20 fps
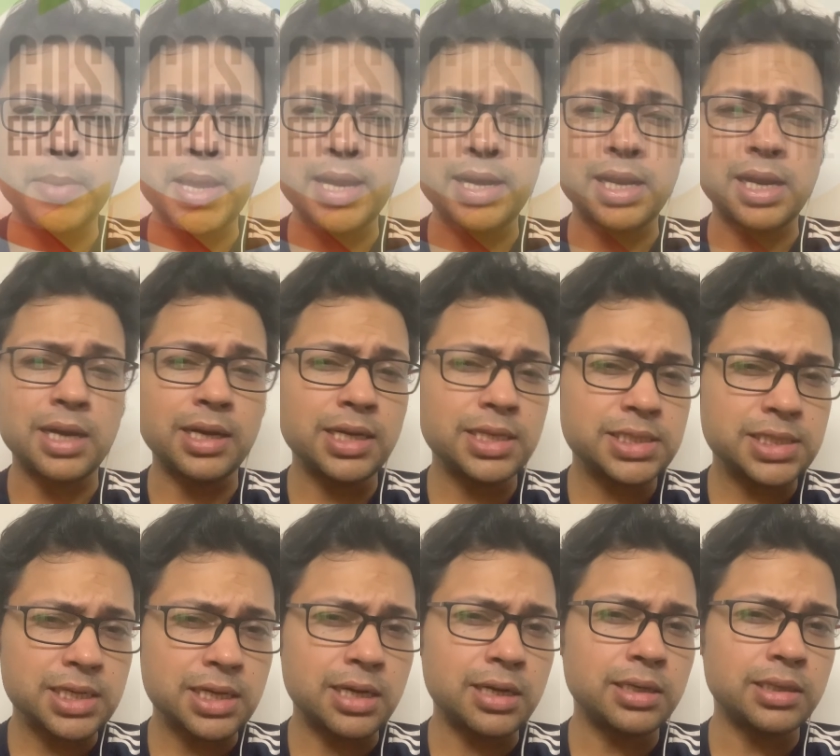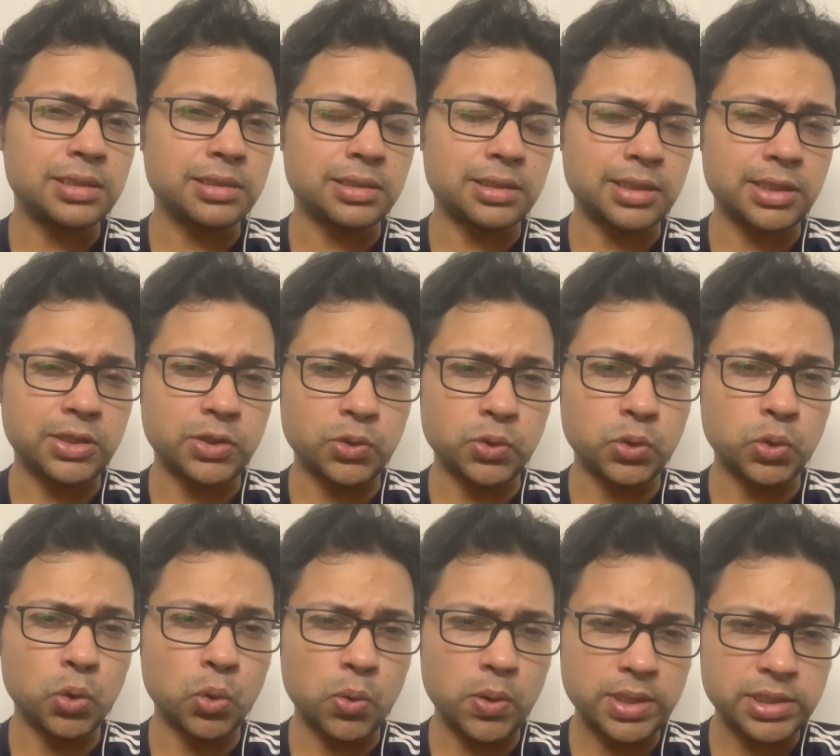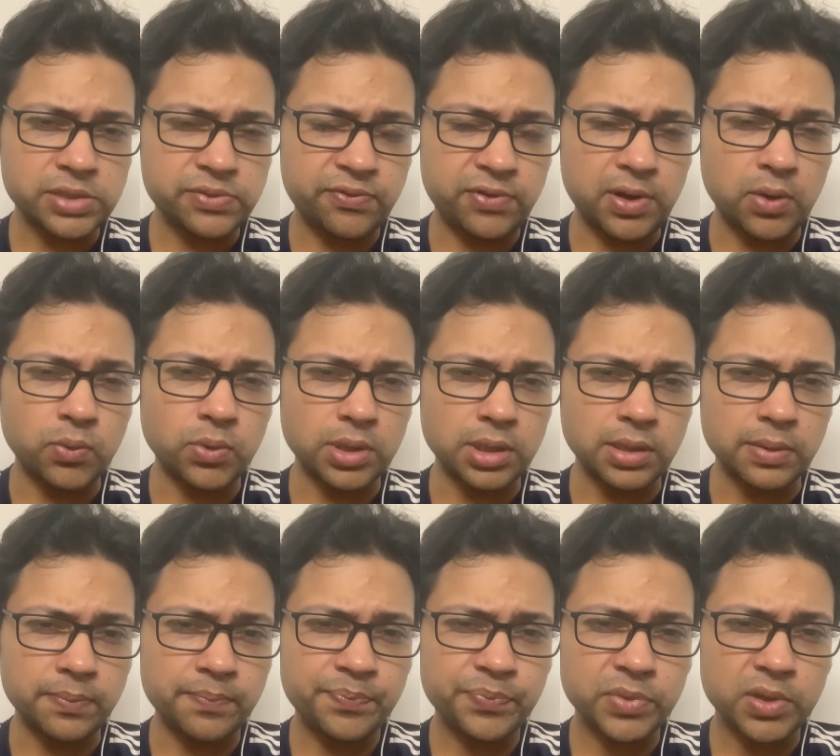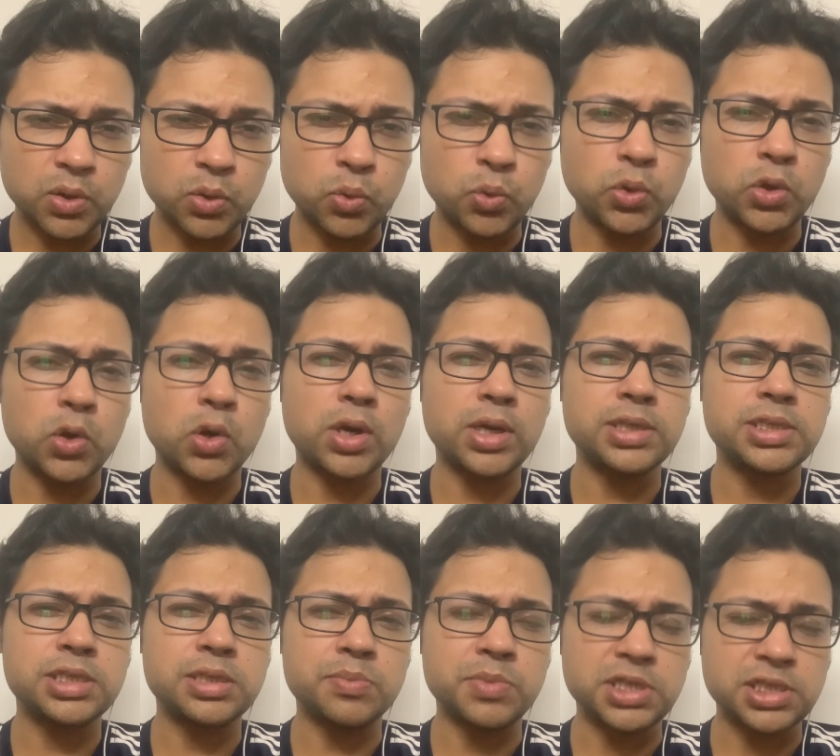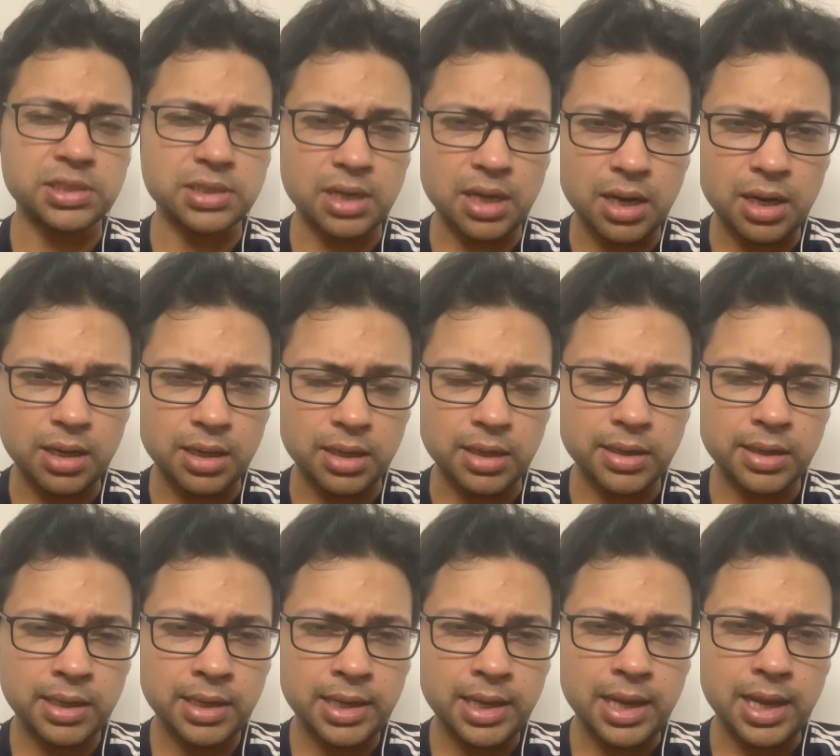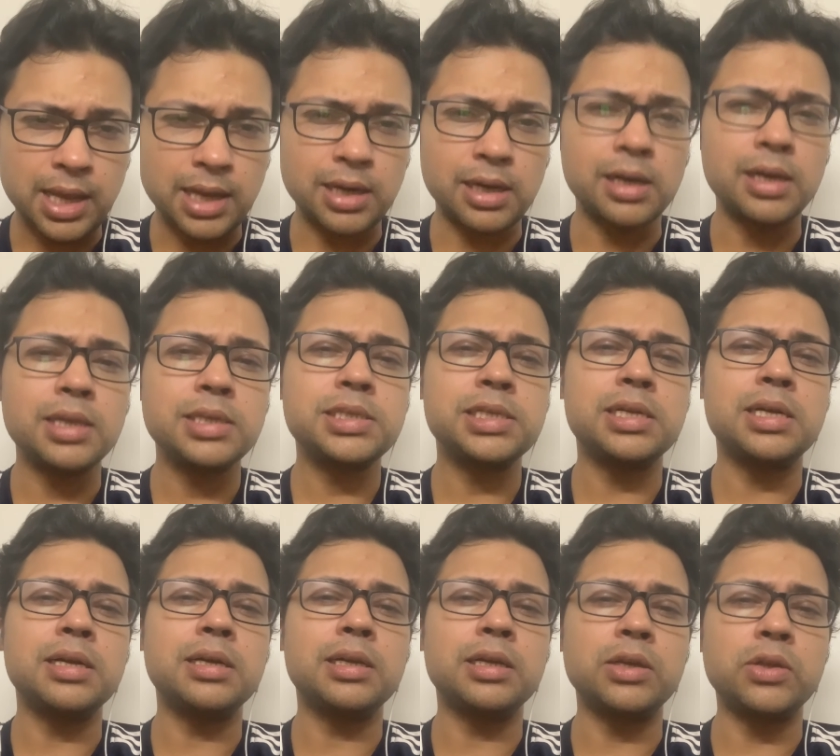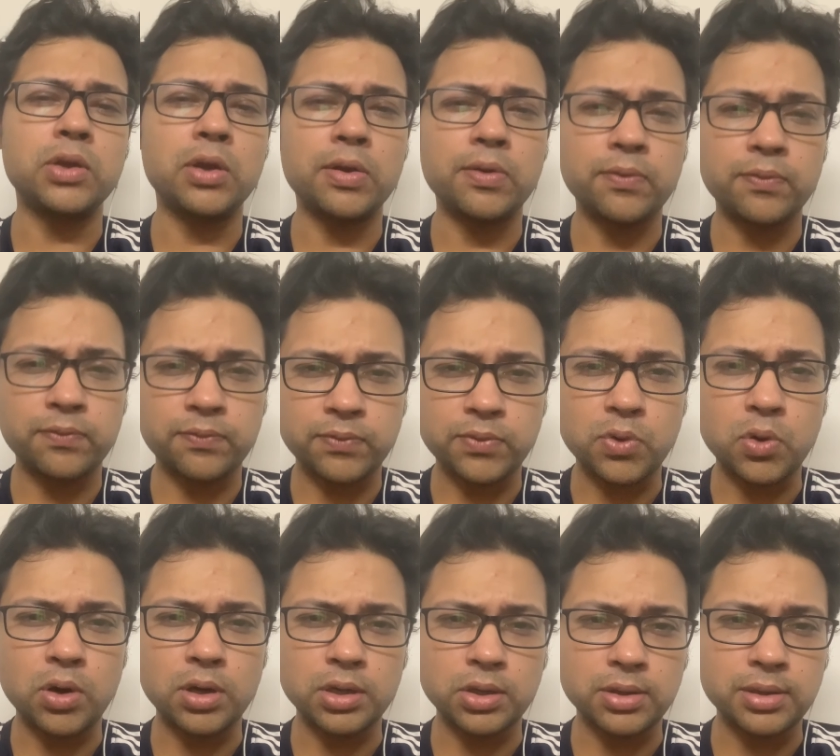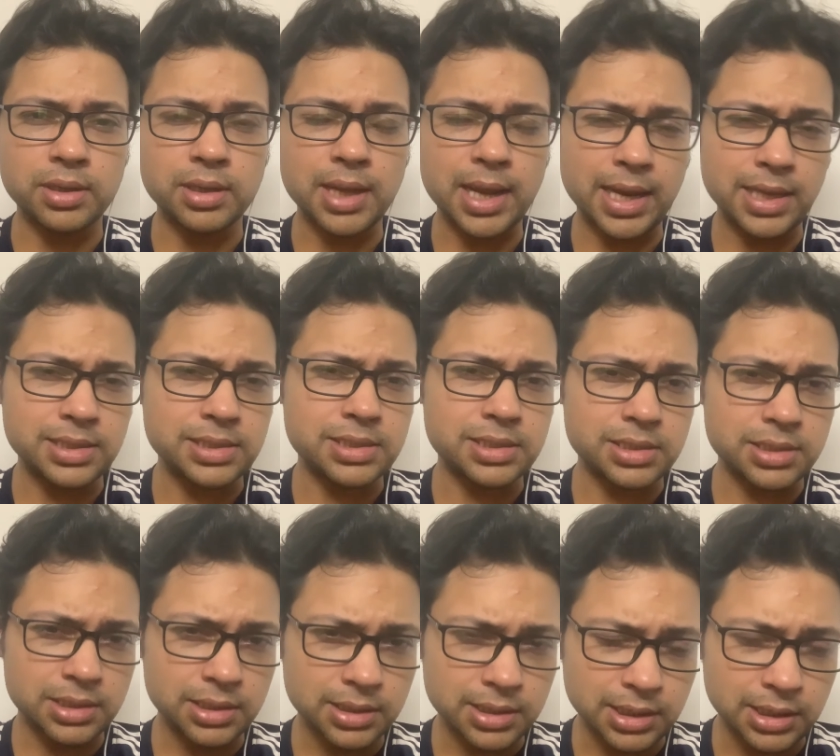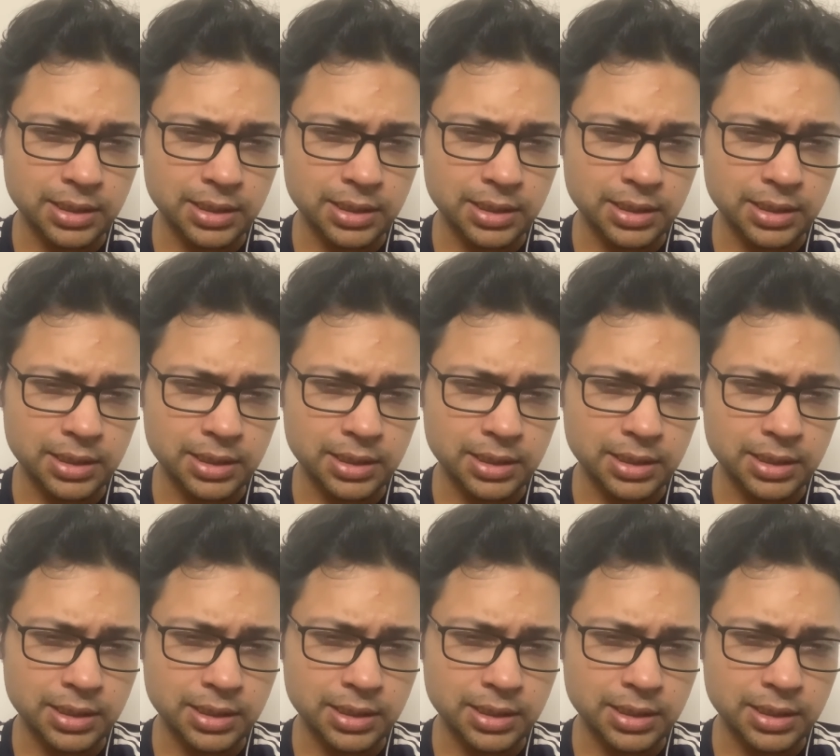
And unless and until you know as a founder who your customers are, and unless and until you have got your hands dirty,